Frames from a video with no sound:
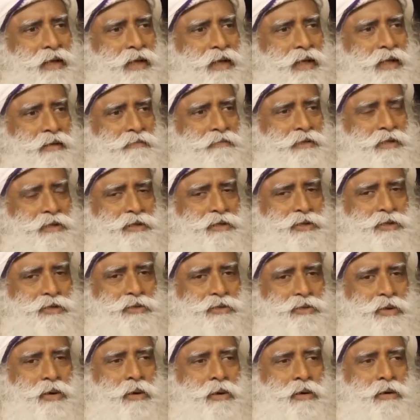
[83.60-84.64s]
Living
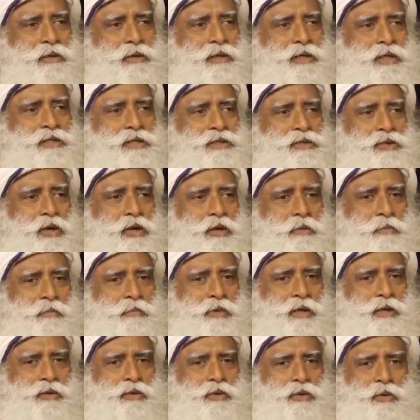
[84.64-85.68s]
strong does not
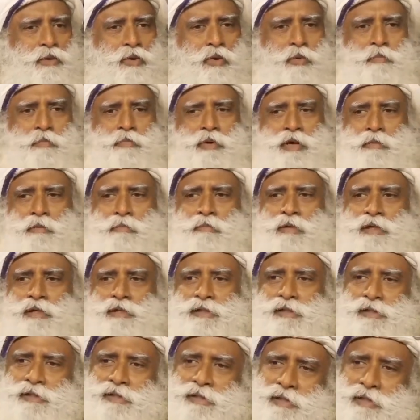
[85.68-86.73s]
mean you grow big
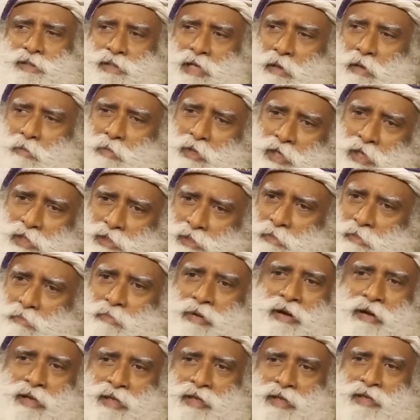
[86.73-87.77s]
muscles and dominate
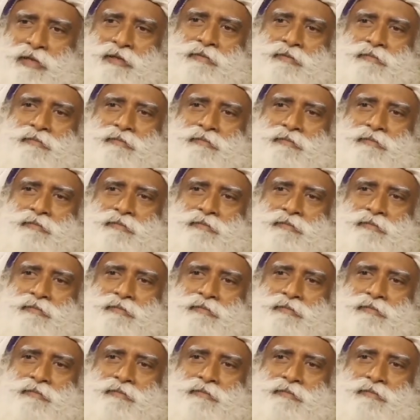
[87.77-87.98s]
somebody.